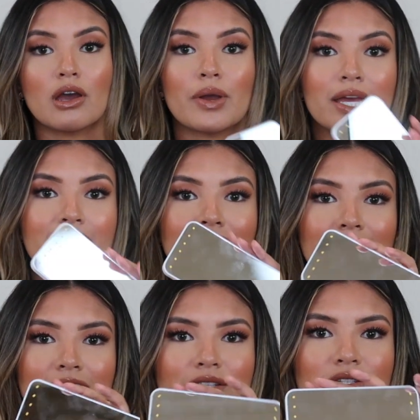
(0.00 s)
Okay,
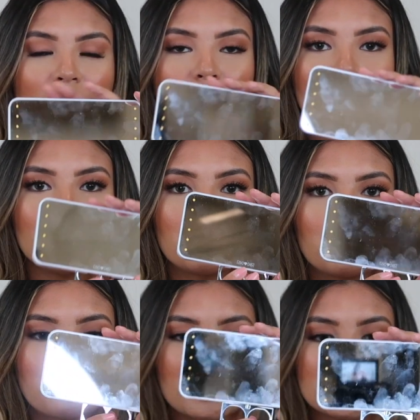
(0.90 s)
so you
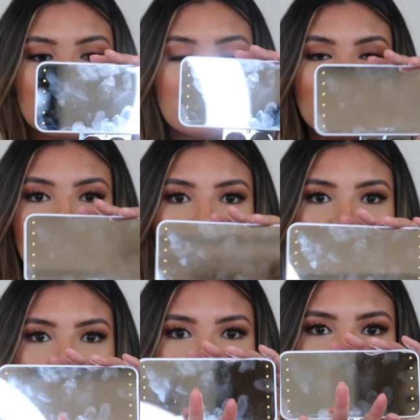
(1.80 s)
press it under
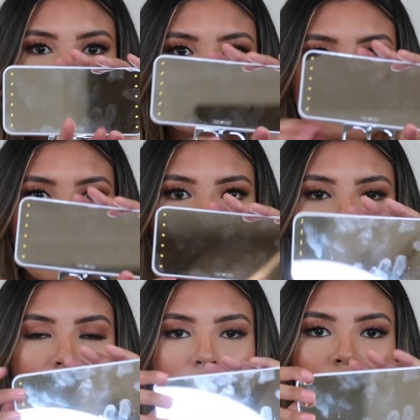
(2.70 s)
here and it has like a
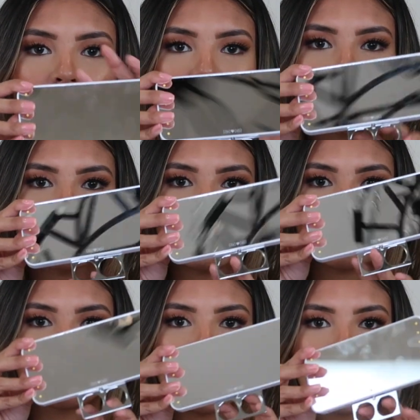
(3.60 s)
little like
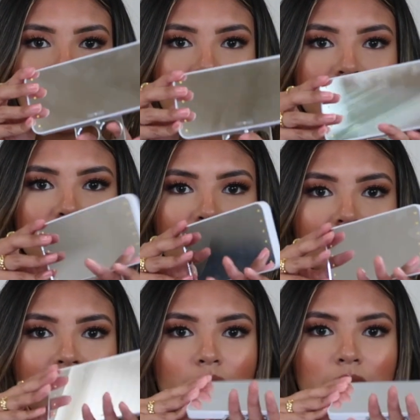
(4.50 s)
ring
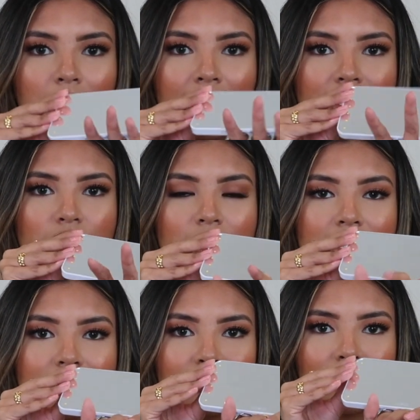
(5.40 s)
insert. I don't want to blind you
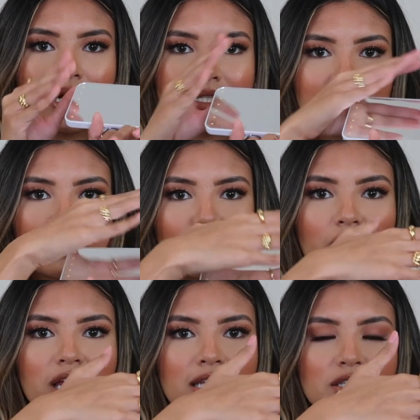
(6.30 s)
guys. So it has like the
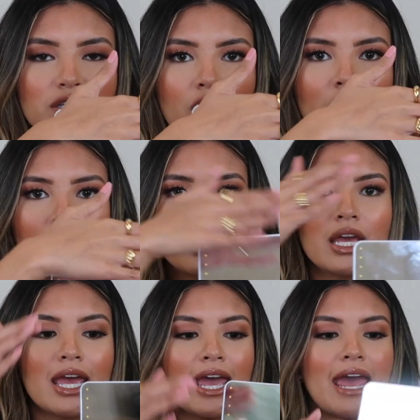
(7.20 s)
ring insert,
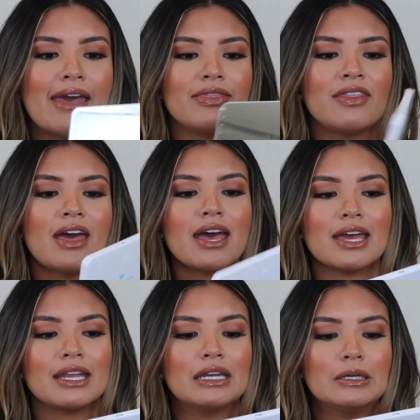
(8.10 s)
and
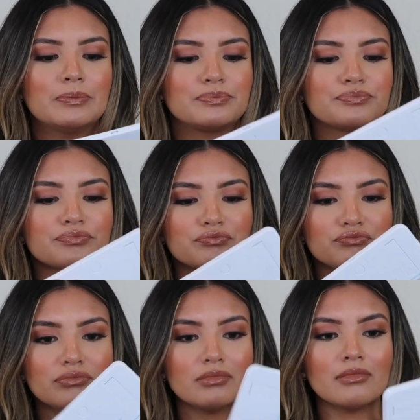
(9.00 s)
then
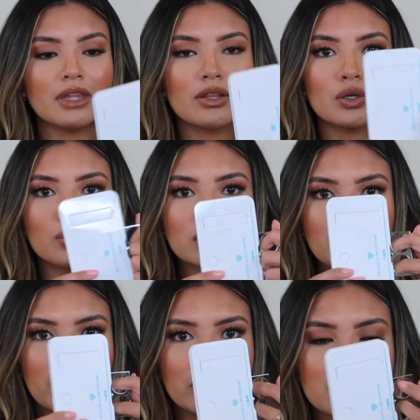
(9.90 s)
the
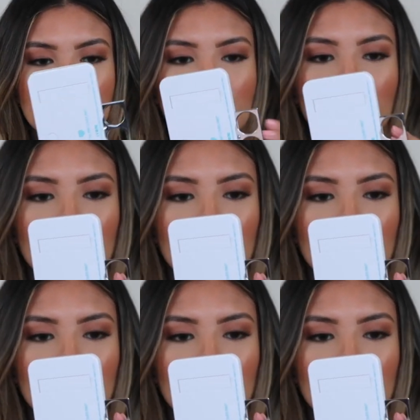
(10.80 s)
coolest part is you can